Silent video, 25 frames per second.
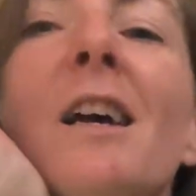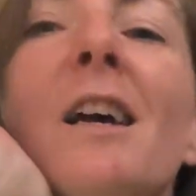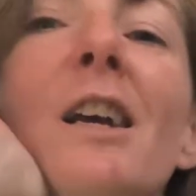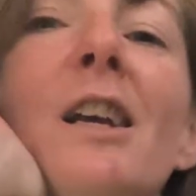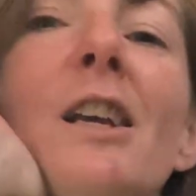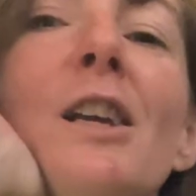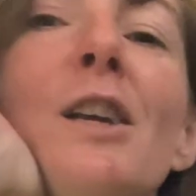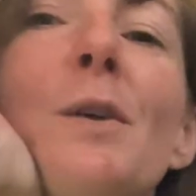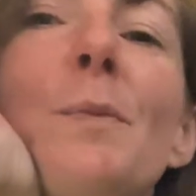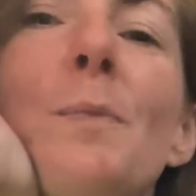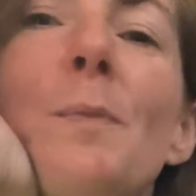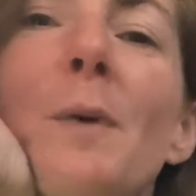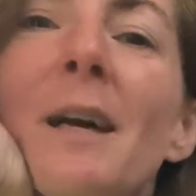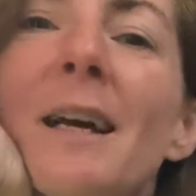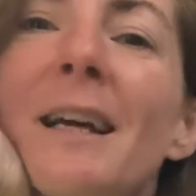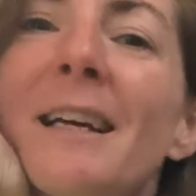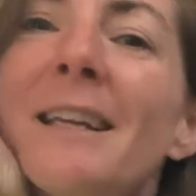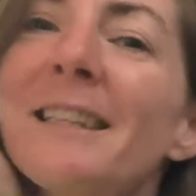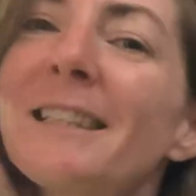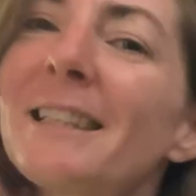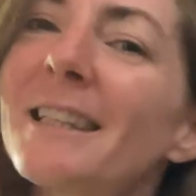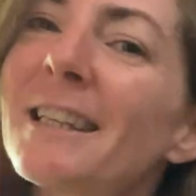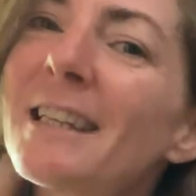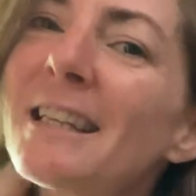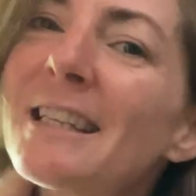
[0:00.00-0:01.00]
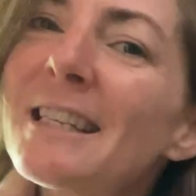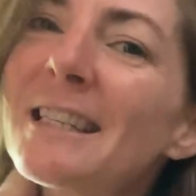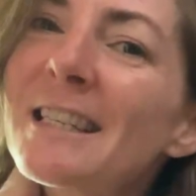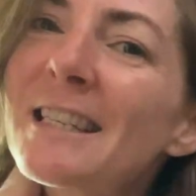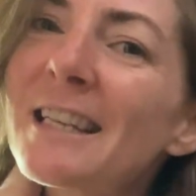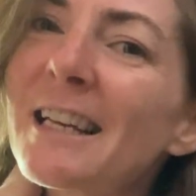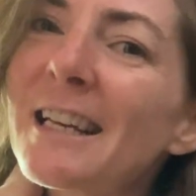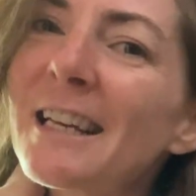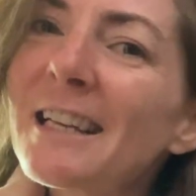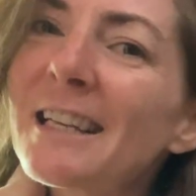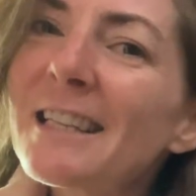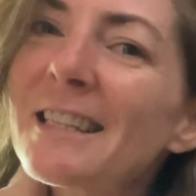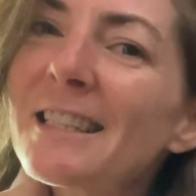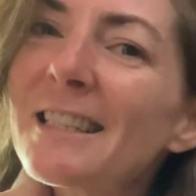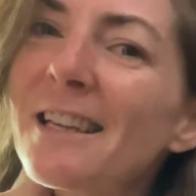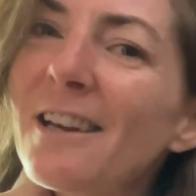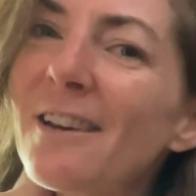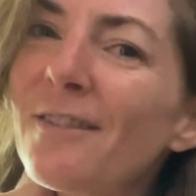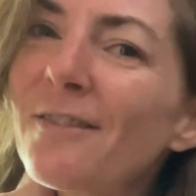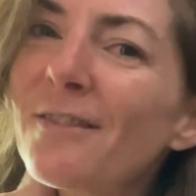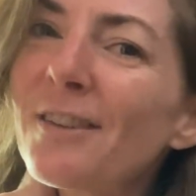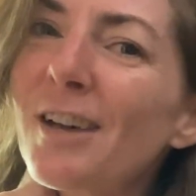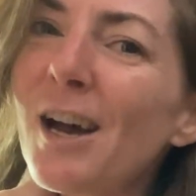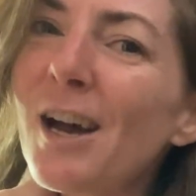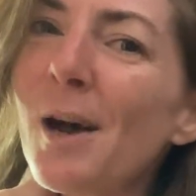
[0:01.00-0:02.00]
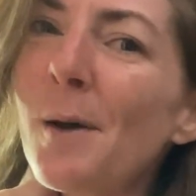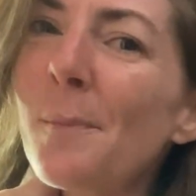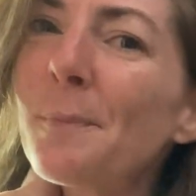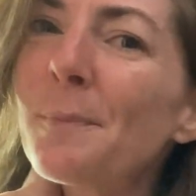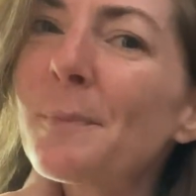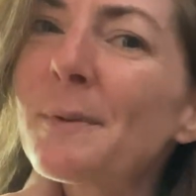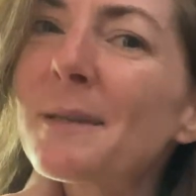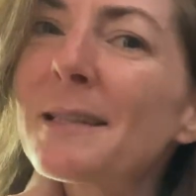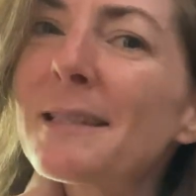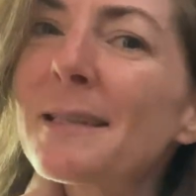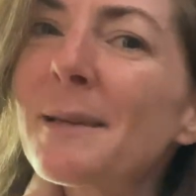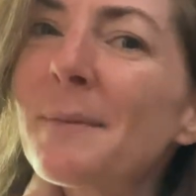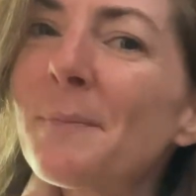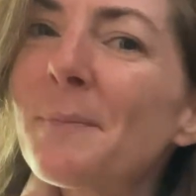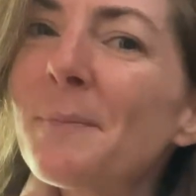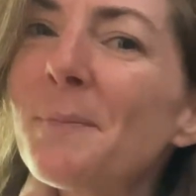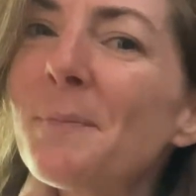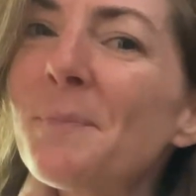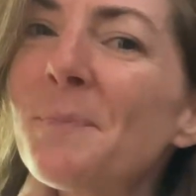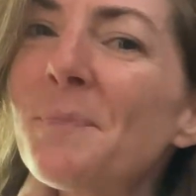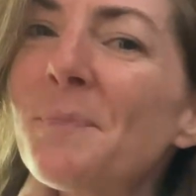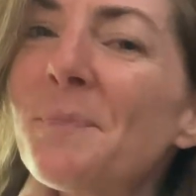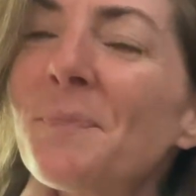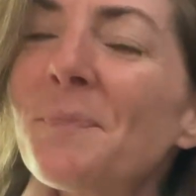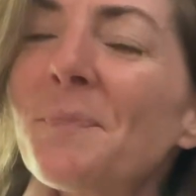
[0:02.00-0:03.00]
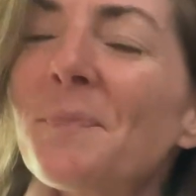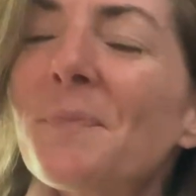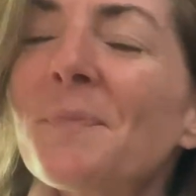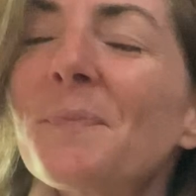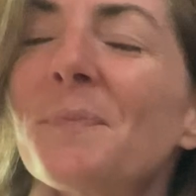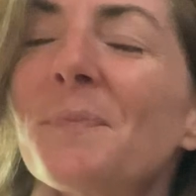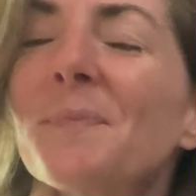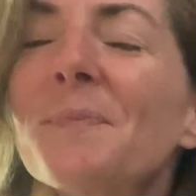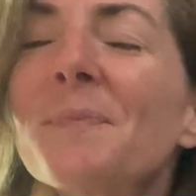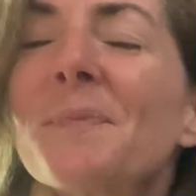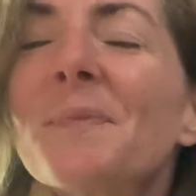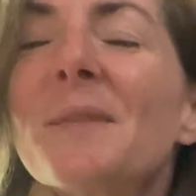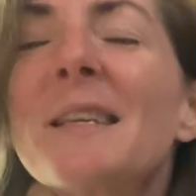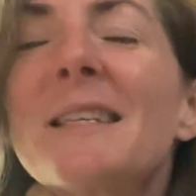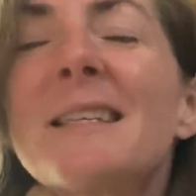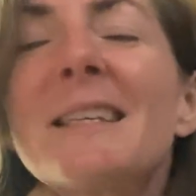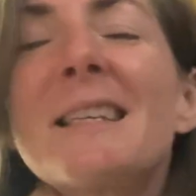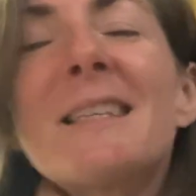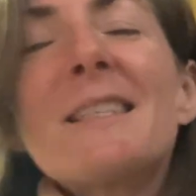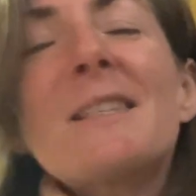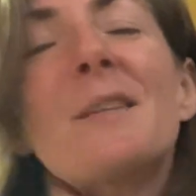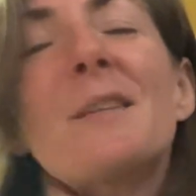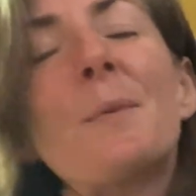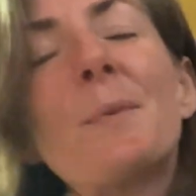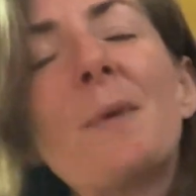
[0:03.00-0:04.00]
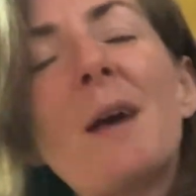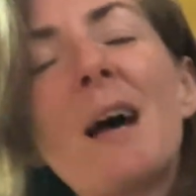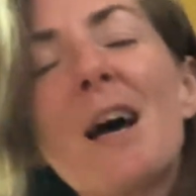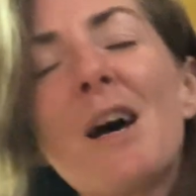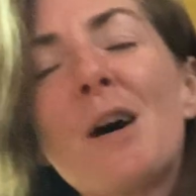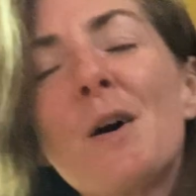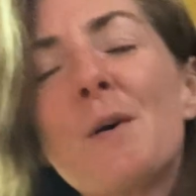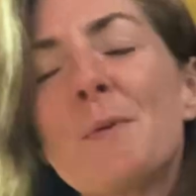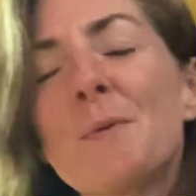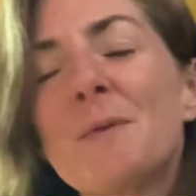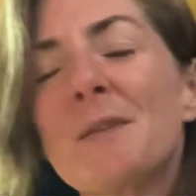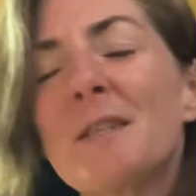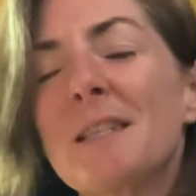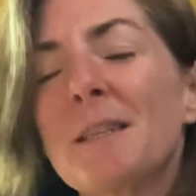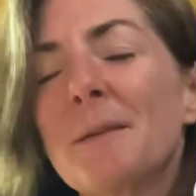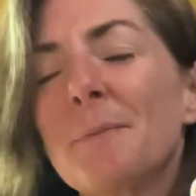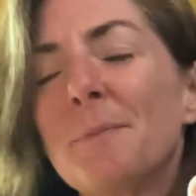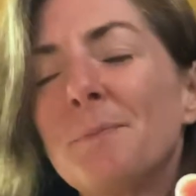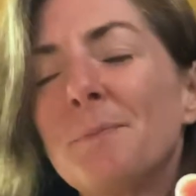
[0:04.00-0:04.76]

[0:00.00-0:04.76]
you picked the 6 of Cups. This is around